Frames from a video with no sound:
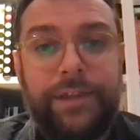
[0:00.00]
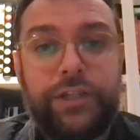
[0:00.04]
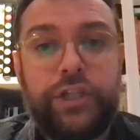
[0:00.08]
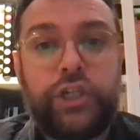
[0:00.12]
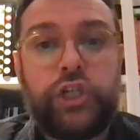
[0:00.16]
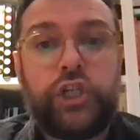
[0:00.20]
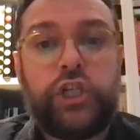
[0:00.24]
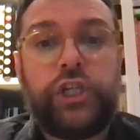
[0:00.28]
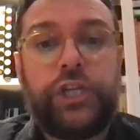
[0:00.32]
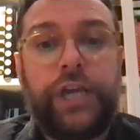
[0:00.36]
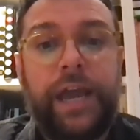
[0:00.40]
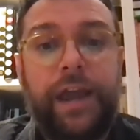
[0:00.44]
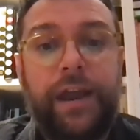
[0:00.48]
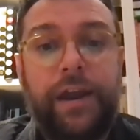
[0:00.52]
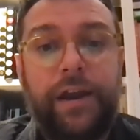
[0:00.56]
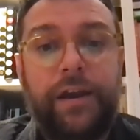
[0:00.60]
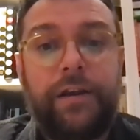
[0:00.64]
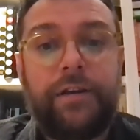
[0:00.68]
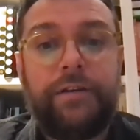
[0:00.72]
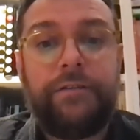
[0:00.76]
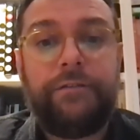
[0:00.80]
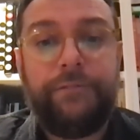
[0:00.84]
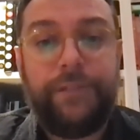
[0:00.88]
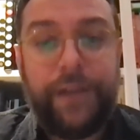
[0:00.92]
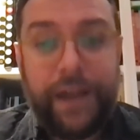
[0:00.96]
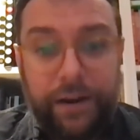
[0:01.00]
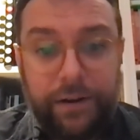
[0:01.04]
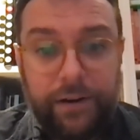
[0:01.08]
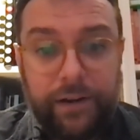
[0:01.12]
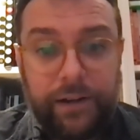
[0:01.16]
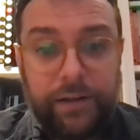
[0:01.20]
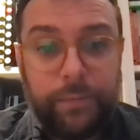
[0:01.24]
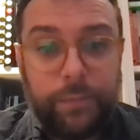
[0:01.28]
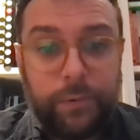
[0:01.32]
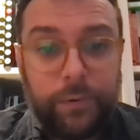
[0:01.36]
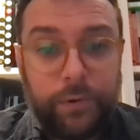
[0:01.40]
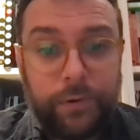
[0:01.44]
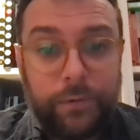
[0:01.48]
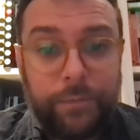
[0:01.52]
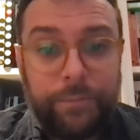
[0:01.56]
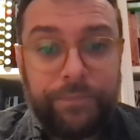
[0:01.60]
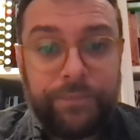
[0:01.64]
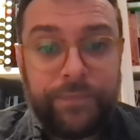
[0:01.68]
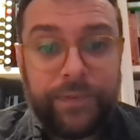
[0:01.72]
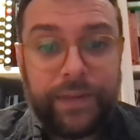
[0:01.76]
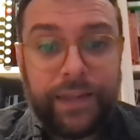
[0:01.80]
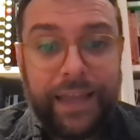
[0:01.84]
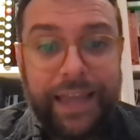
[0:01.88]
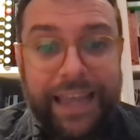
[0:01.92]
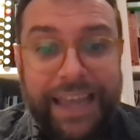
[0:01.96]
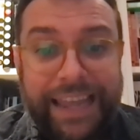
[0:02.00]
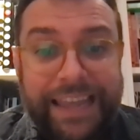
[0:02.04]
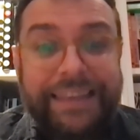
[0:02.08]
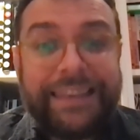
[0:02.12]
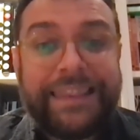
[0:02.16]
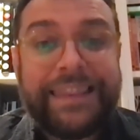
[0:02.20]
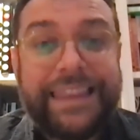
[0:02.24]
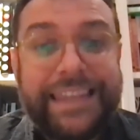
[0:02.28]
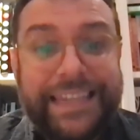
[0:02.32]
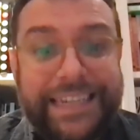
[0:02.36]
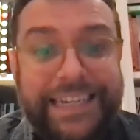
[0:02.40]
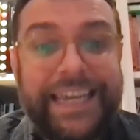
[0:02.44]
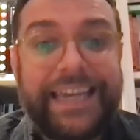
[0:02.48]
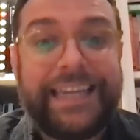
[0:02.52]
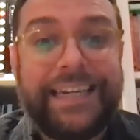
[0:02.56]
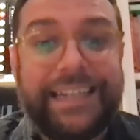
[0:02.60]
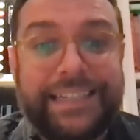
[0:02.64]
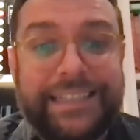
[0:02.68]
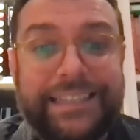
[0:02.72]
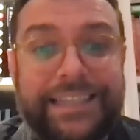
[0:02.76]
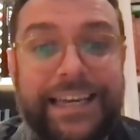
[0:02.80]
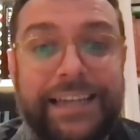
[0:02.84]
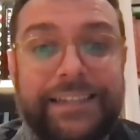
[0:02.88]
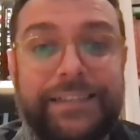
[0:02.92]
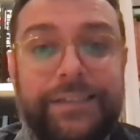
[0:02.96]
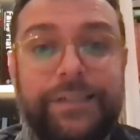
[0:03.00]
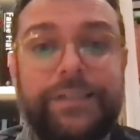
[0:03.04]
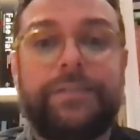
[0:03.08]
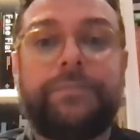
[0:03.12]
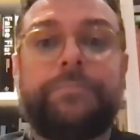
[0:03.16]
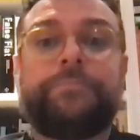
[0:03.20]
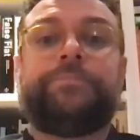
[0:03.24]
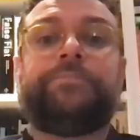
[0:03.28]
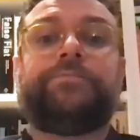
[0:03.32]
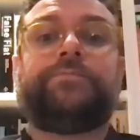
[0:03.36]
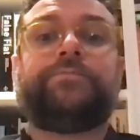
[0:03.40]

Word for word: shared variable in the data sets,